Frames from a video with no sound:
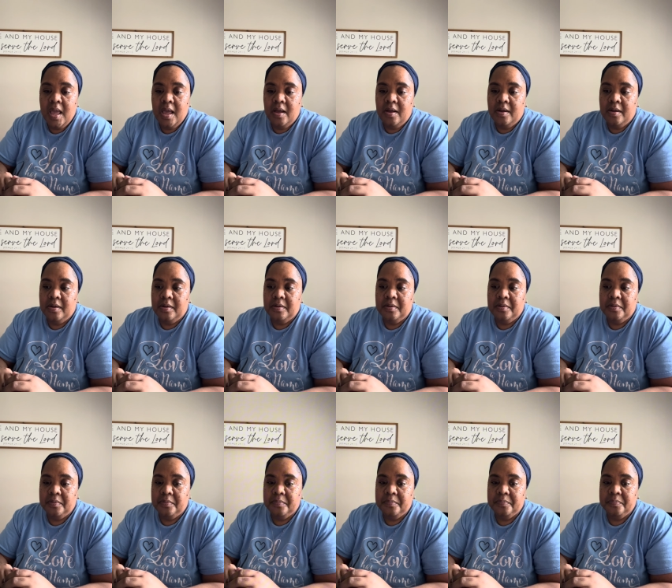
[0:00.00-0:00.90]

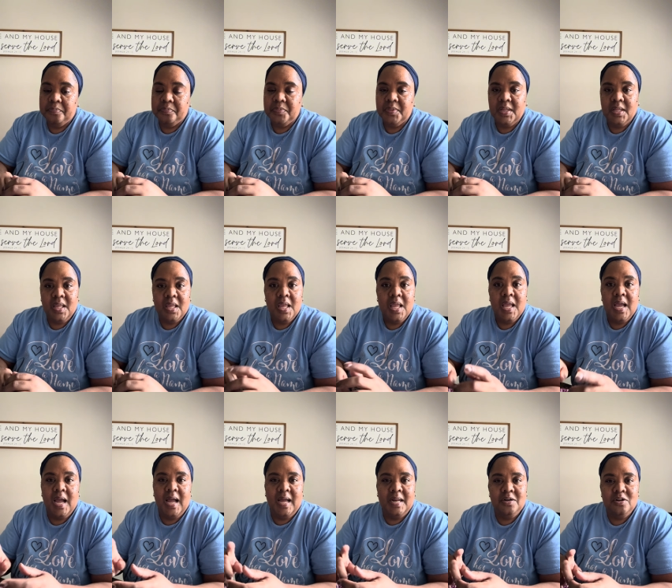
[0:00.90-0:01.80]

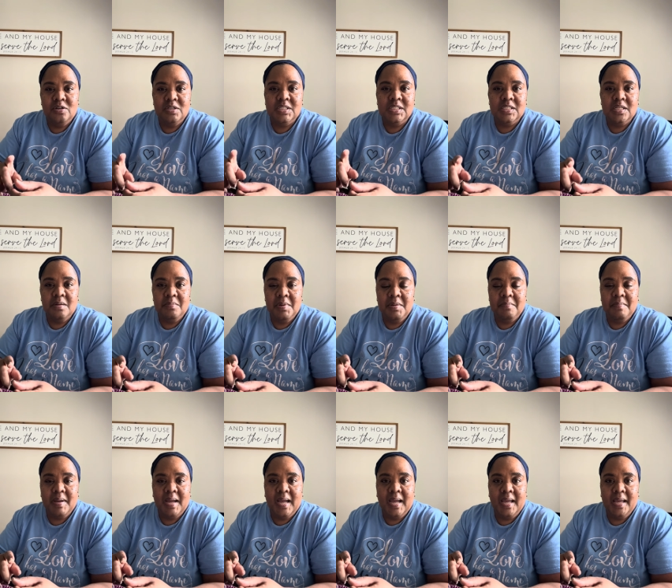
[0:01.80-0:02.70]
I know some of
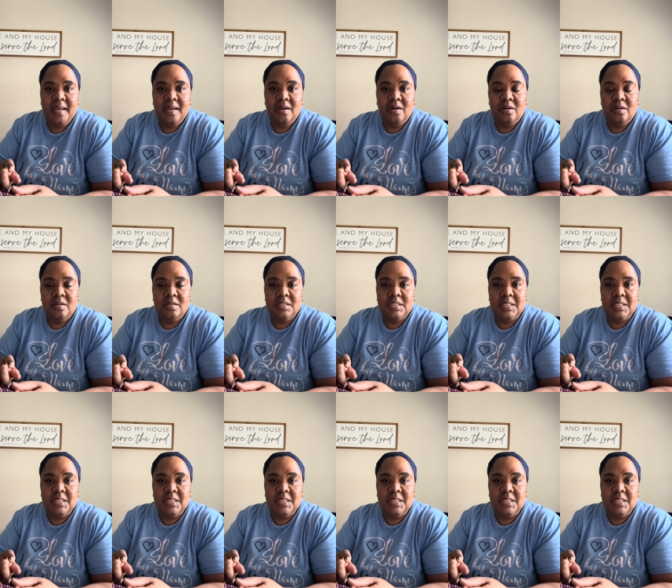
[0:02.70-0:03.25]
my